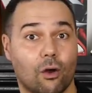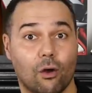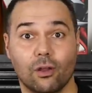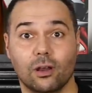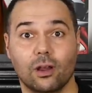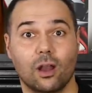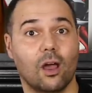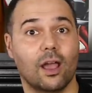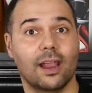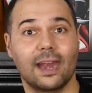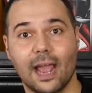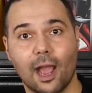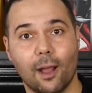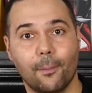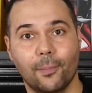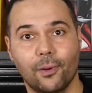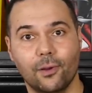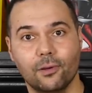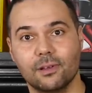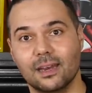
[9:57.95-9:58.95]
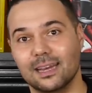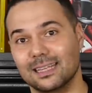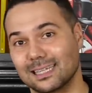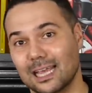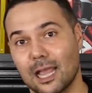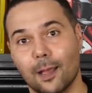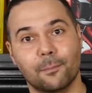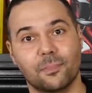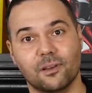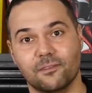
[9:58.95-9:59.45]
online output and it's
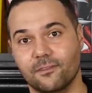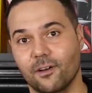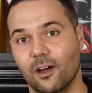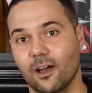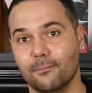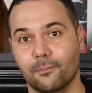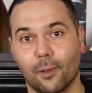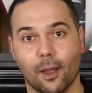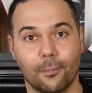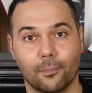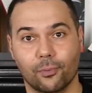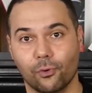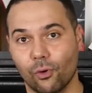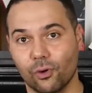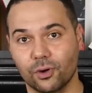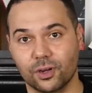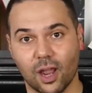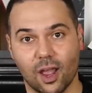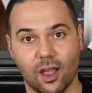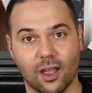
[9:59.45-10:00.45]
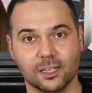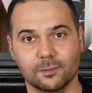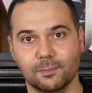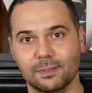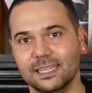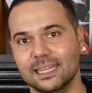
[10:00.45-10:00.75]
amplified by broadcast,